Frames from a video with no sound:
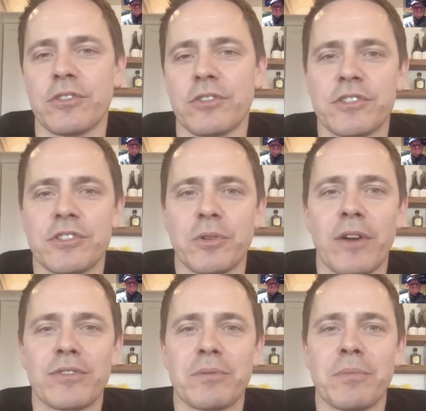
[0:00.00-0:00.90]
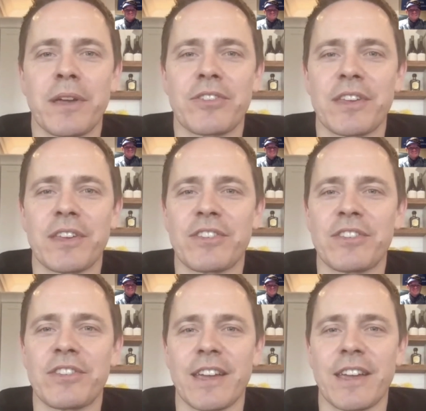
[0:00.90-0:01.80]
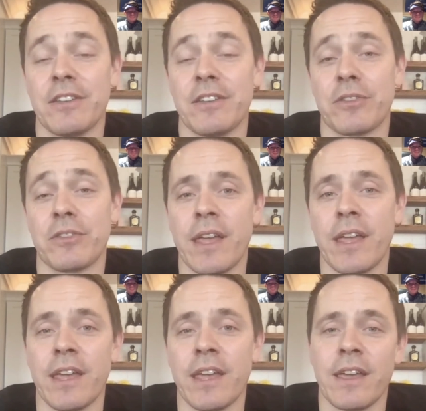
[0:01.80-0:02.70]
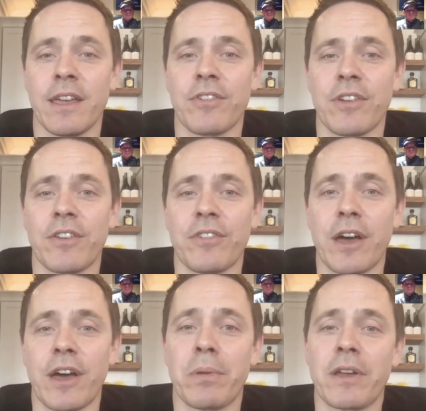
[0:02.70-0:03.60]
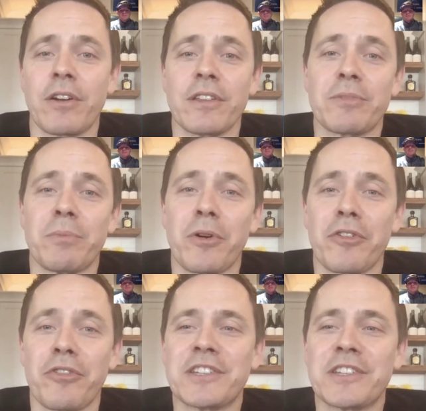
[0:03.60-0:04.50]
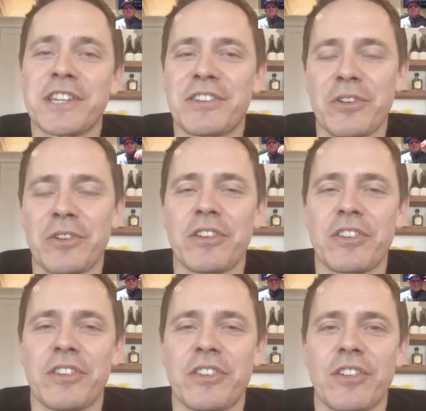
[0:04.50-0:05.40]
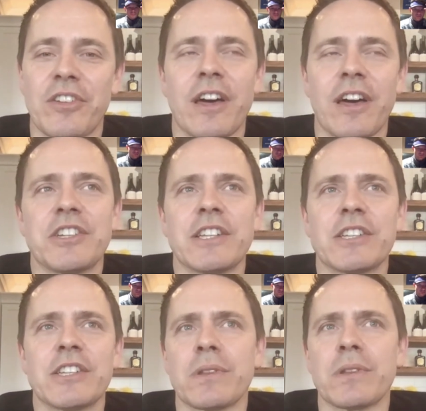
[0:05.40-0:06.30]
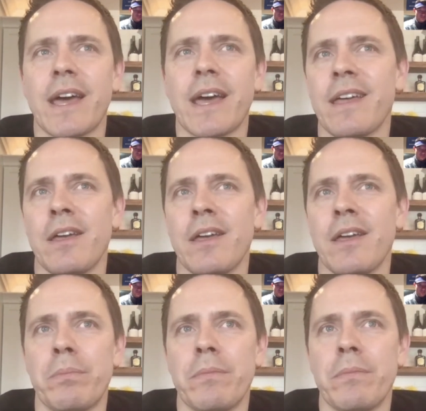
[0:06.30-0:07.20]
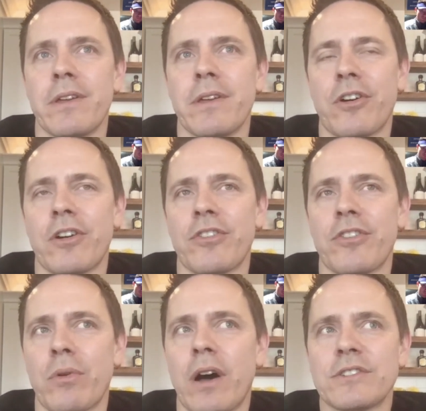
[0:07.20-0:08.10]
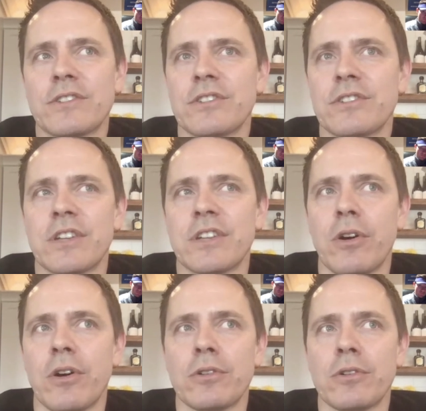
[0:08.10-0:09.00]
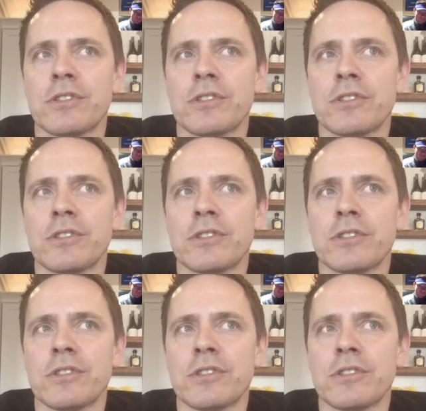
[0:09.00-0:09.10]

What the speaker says: so often makes things, again, just if not better, at least more efficient. So there's a lot of changes with that. As far as the roster stuff goes,